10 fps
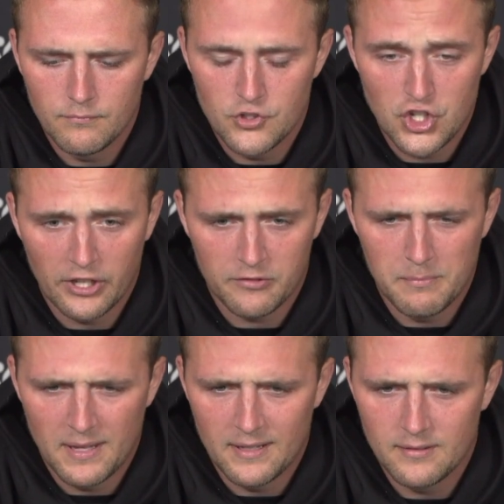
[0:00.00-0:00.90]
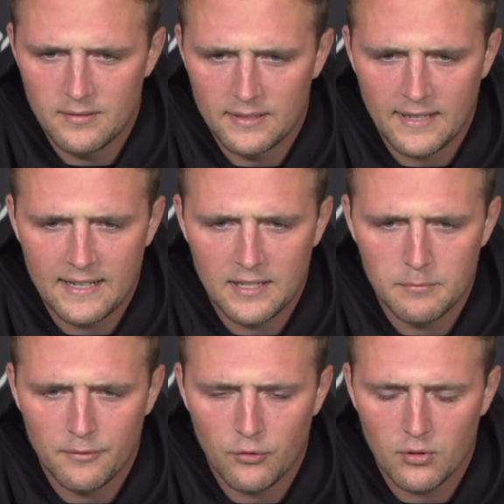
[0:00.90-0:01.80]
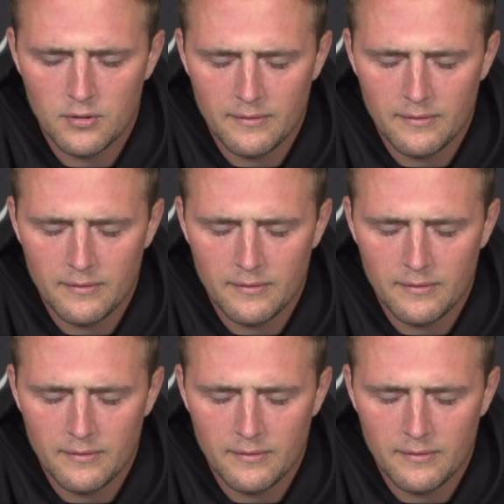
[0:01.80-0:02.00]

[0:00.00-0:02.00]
just been a tight end before.